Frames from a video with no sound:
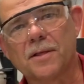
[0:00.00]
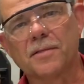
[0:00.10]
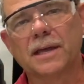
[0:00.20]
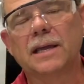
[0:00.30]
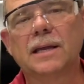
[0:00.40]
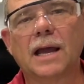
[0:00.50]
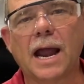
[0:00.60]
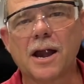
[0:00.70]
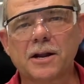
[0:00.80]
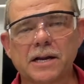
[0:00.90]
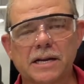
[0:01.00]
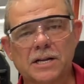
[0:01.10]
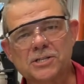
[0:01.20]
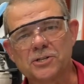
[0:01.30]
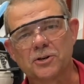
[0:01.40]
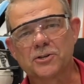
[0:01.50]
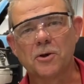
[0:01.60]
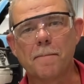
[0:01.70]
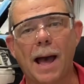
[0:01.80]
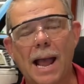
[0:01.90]
the air conditioner
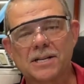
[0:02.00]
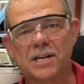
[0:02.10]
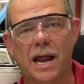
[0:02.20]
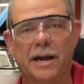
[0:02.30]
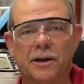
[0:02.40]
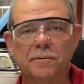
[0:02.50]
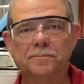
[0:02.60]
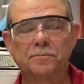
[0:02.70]
to max air.